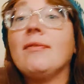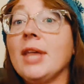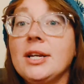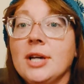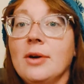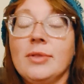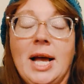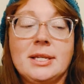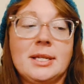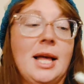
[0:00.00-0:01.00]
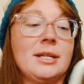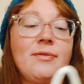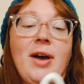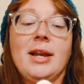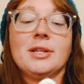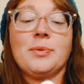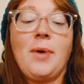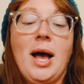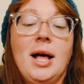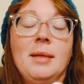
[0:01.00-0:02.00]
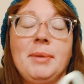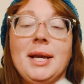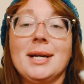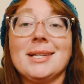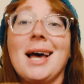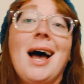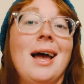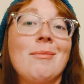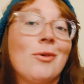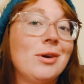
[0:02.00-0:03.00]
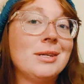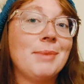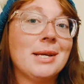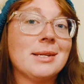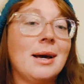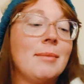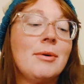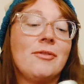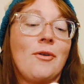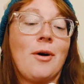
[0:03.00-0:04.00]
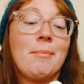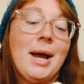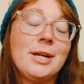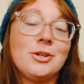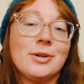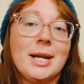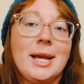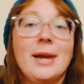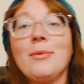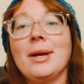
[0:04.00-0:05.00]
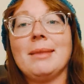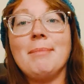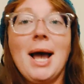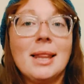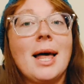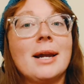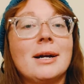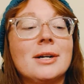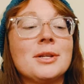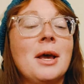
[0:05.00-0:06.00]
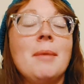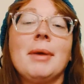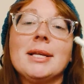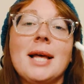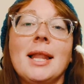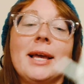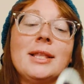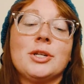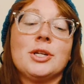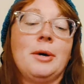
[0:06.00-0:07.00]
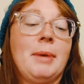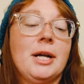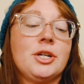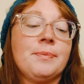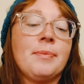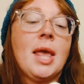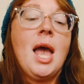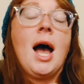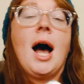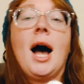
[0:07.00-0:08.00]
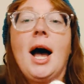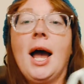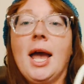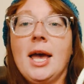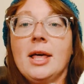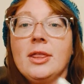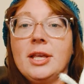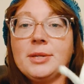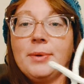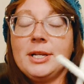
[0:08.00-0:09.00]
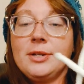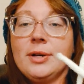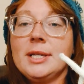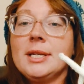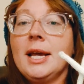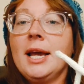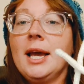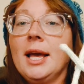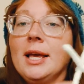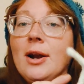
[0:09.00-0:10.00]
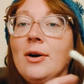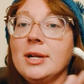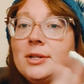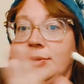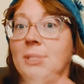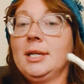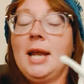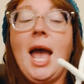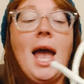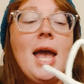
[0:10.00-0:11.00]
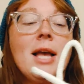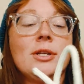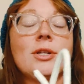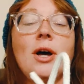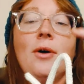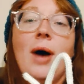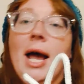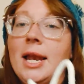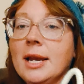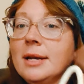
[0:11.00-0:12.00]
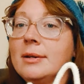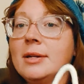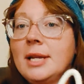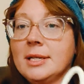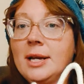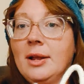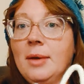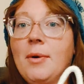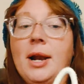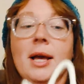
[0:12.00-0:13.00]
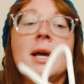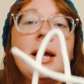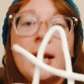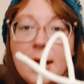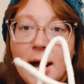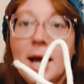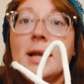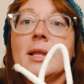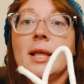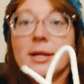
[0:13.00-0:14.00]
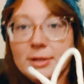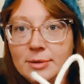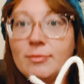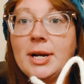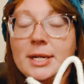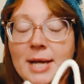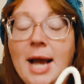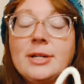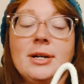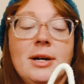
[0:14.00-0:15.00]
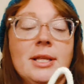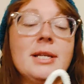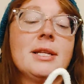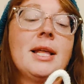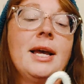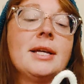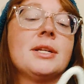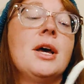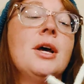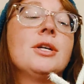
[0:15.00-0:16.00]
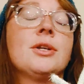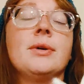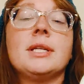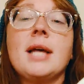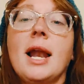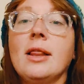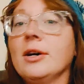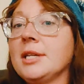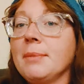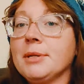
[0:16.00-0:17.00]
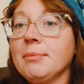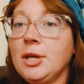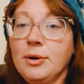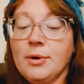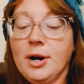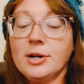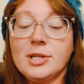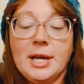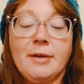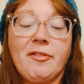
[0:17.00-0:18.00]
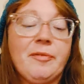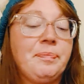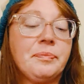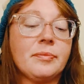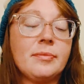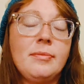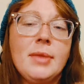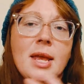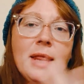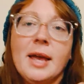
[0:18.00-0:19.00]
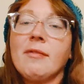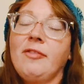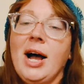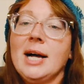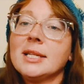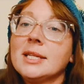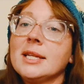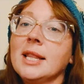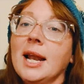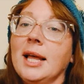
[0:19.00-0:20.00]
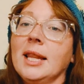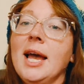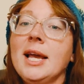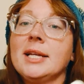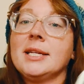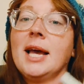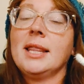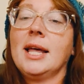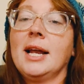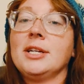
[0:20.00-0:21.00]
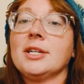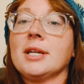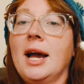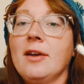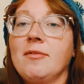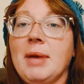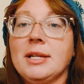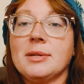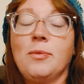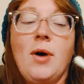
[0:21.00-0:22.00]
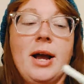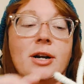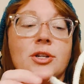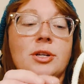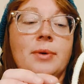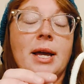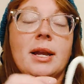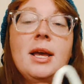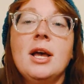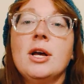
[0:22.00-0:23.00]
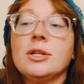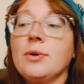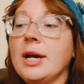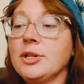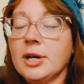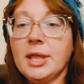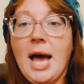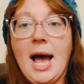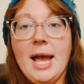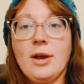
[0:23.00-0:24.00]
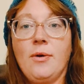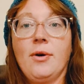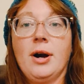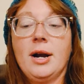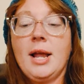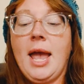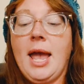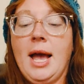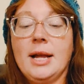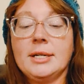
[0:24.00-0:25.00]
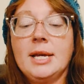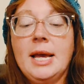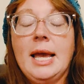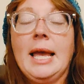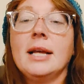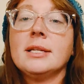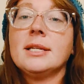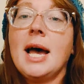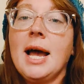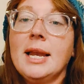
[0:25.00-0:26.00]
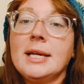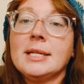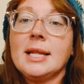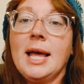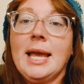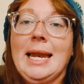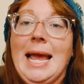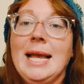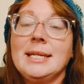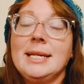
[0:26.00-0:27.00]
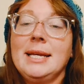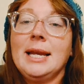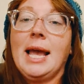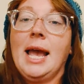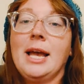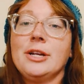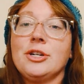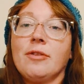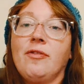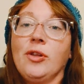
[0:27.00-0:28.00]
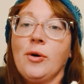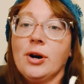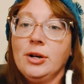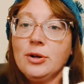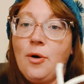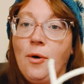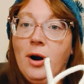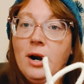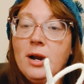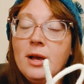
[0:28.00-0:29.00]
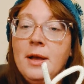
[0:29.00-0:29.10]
if they don't, that's fine as well, because I'm going to make some for my tree with my letters, because I like this so much. This one, as you can see, it's an A, so I didn't necessarily want to cut and then reattach and all these things. So instead I looked up some cute cursive like fonts that I liked, and then I just kind of made some wire to it. So I took the I-cord, and inside is like an 18 gauge floral cord.